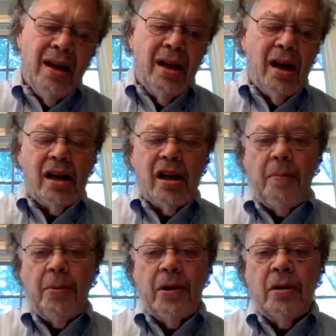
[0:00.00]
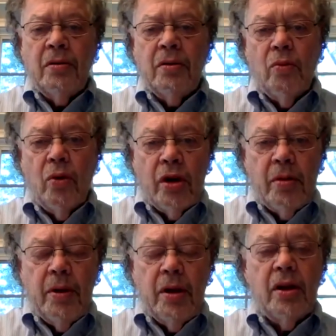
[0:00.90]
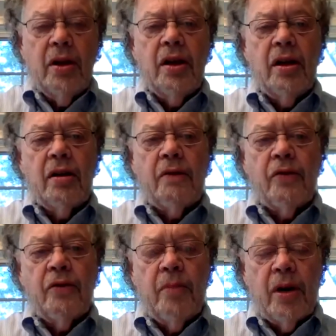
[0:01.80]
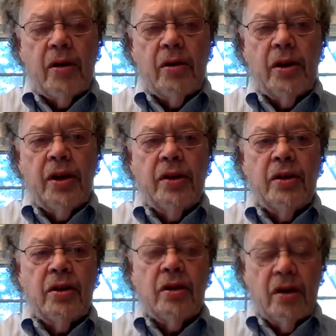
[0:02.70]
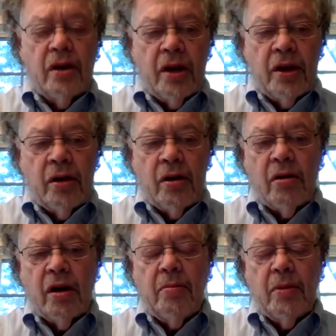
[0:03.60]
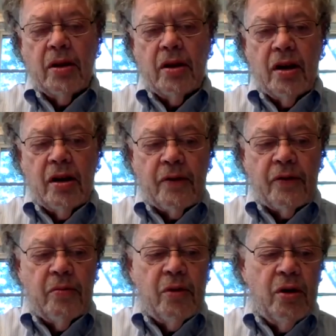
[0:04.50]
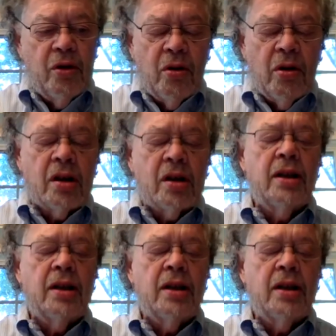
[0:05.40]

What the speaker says: A couple, one a millionaire from Maryland, another a millionaire from New York,